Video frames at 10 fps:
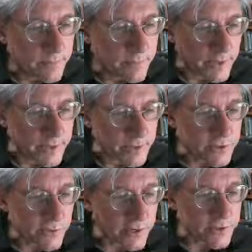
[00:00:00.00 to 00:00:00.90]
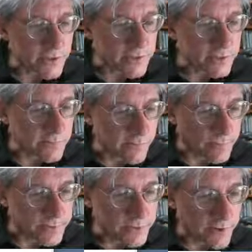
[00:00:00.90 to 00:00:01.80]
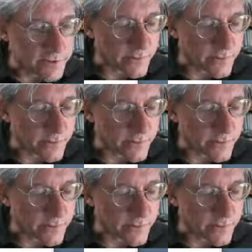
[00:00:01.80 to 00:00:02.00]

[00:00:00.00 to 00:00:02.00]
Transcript: like the stresses from the stress